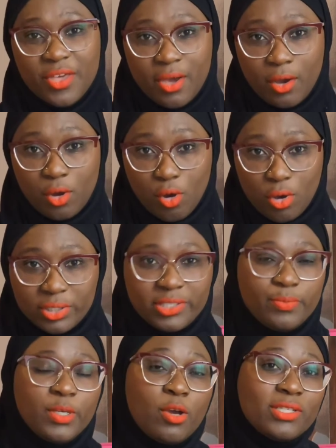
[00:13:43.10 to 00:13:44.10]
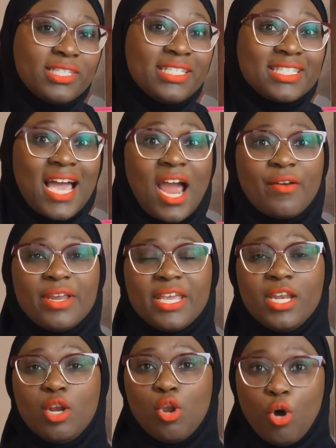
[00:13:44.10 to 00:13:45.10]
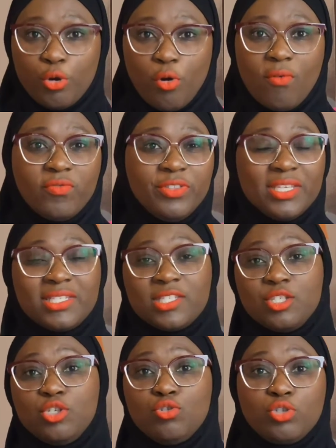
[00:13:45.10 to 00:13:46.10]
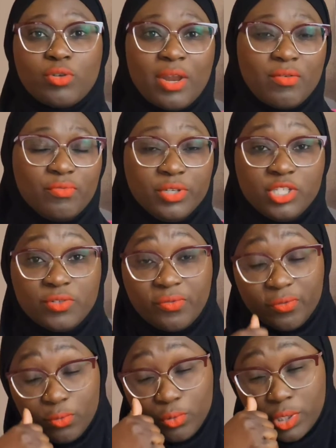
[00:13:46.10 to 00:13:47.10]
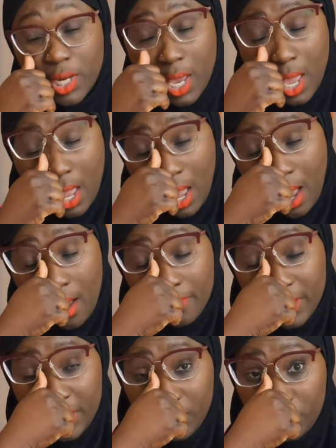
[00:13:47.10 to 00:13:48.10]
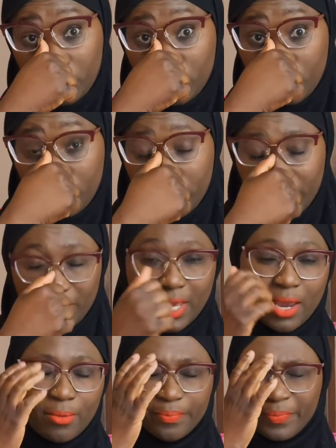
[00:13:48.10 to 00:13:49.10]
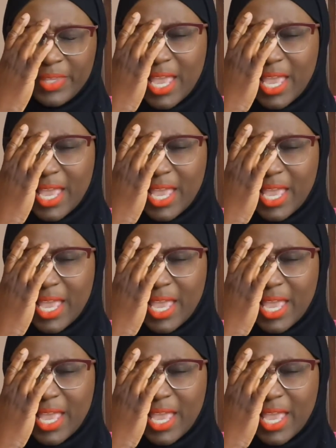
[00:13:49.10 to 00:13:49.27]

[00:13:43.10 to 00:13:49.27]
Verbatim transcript: the gut because it's carrying a lot of this nutrient rich food um, into there.